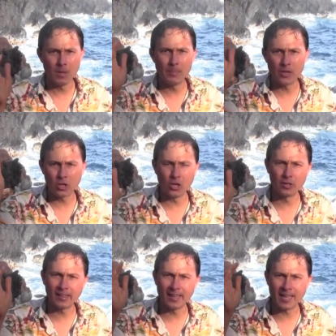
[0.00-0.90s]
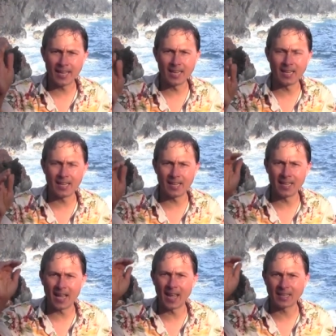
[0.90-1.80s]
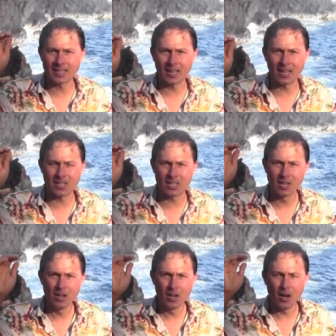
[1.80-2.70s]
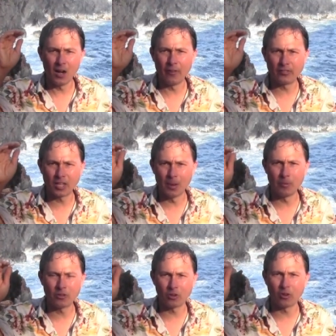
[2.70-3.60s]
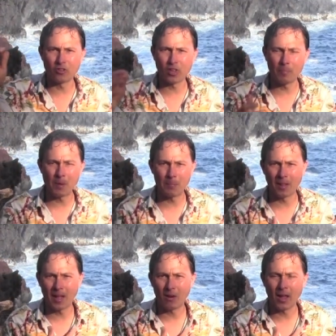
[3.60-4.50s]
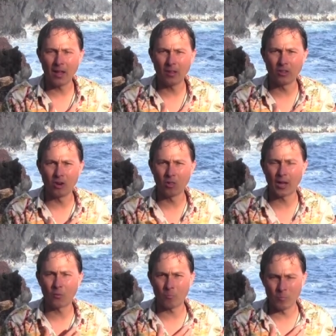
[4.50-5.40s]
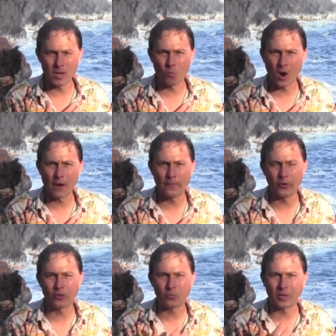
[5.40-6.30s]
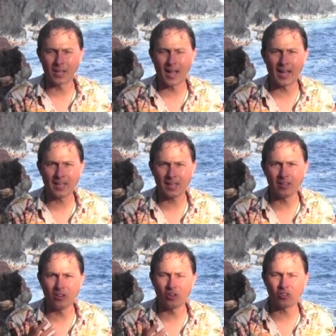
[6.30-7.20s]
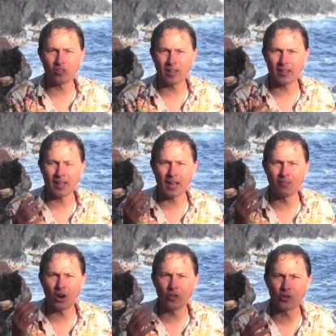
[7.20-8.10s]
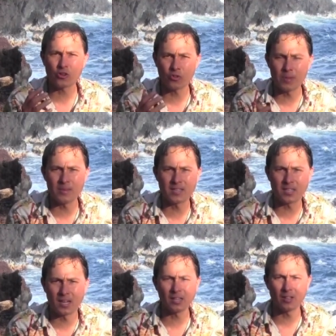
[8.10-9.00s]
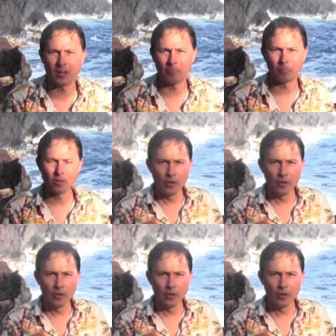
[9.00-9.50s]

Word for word: may be cooked and heated in excess of temperatures that people, you know, like me, raw foodists would like. In addition, they can't have other treatments done to them.